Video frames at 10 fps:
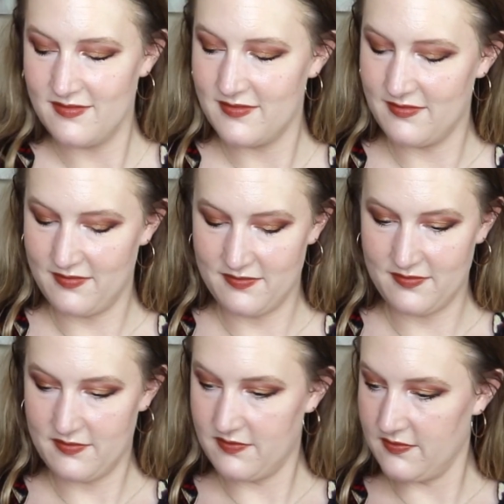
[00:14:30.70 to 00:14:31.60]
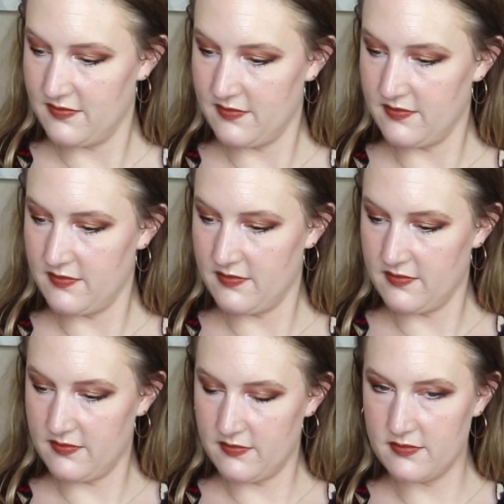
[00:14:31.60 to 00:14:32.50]

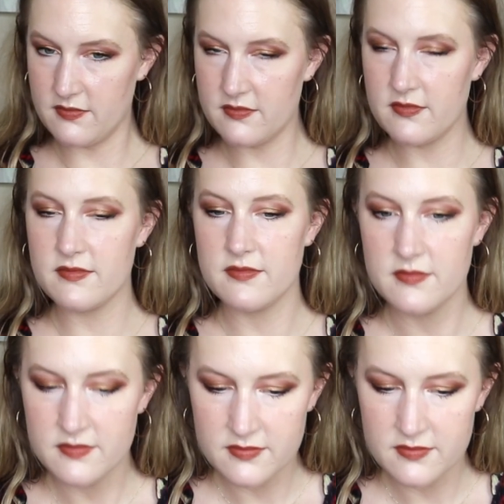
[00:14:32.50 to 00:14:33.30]
Nothing is said.